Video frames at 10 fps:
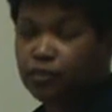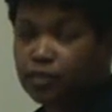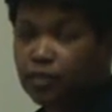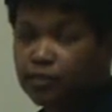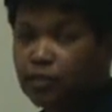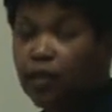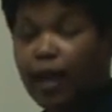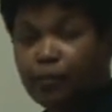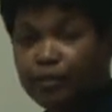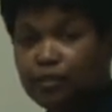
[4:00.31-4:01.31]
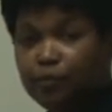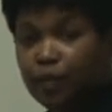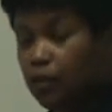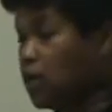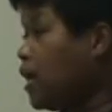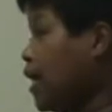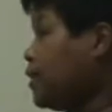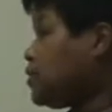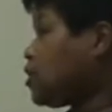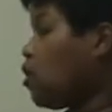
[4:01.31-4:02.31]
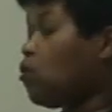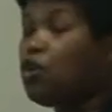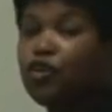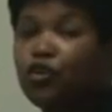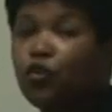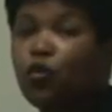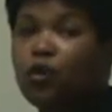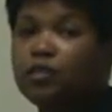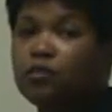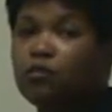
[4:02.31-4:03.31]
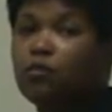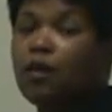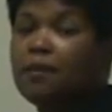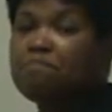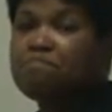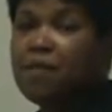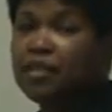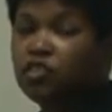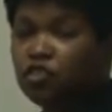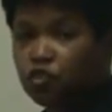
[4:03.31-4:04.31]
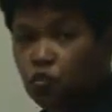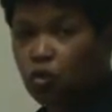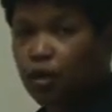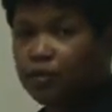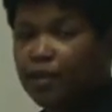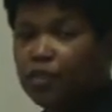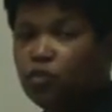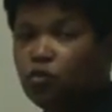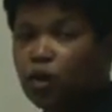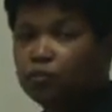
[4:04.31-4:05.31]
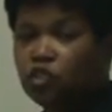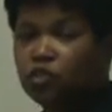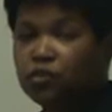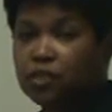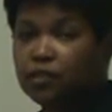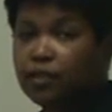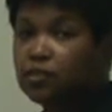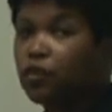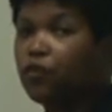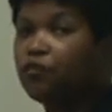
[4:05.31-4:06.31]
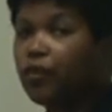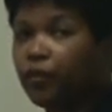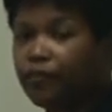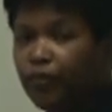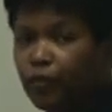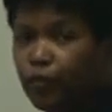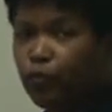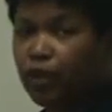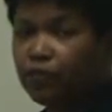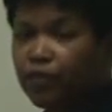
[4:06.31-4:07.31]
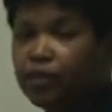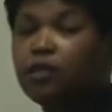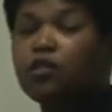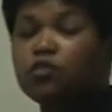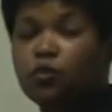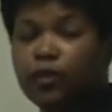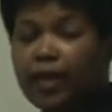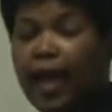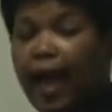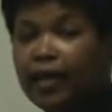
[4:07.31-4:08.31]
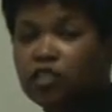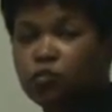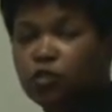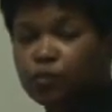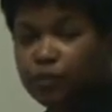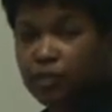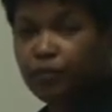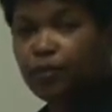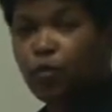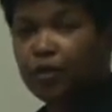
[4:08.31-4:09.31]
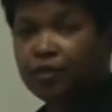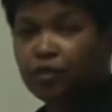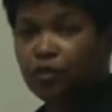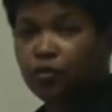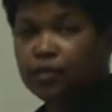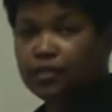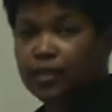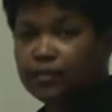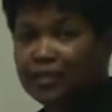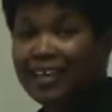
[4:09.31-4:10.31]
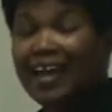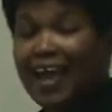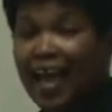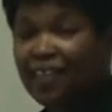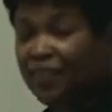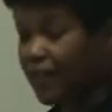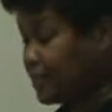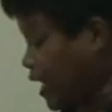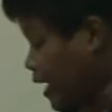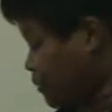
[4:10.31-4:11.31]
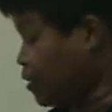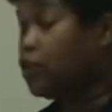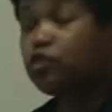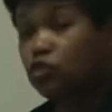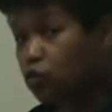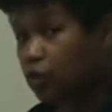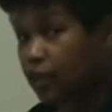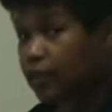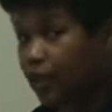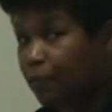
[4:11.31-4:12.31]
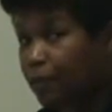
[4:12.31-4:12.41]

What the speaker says: discussing happen to be. And so you're going to make sure that you are choosing things that are very, very relevant to the actual specific point that you're discussing at that time during that